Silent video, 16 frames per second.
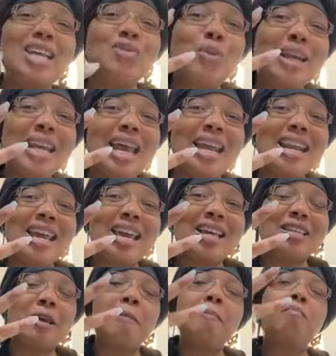That's what that
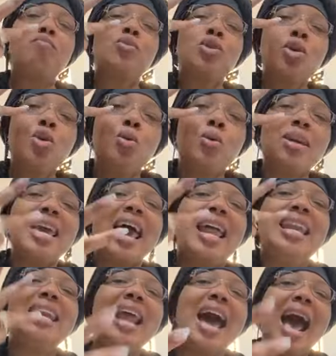is. You
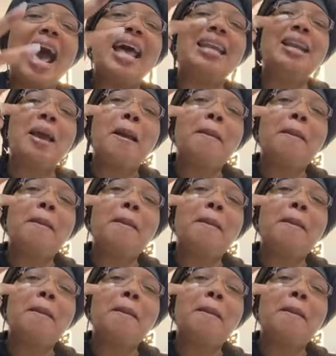cannot